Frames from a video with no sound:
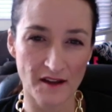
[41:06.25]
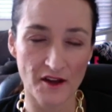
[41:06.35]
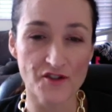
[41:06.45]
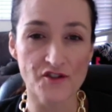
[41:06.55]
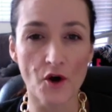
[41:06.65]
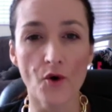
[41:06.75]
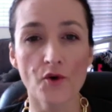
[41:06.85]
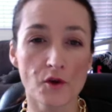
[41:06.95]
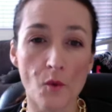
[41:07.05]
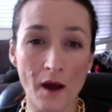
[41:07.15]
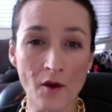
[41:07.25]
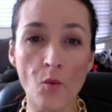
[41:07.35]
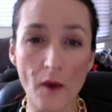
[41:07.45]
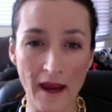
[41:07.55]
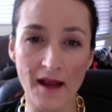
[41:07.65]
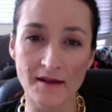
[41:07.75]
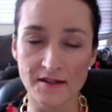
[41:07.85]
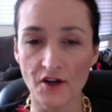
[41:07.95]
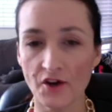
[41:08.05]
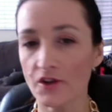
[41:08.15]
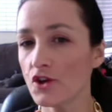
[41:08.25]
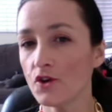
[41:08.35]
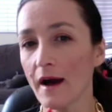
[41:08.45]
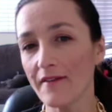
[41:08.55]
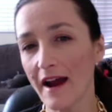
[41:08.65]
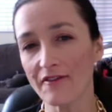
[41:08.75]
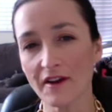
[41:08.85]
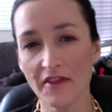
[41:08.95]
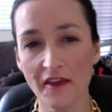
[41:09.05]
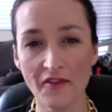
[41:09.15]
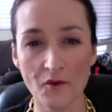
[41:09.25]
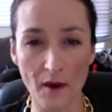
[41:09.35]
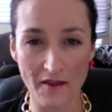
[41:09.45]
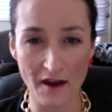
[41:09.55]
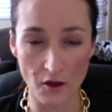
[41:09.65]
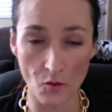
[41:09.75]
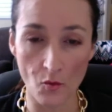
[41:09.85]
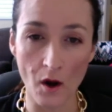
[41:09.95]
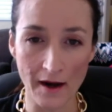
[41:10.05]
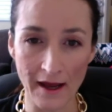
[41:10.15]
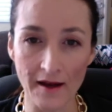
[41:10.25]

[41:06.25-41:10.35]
So you want to wait until you have everything the way that you want it.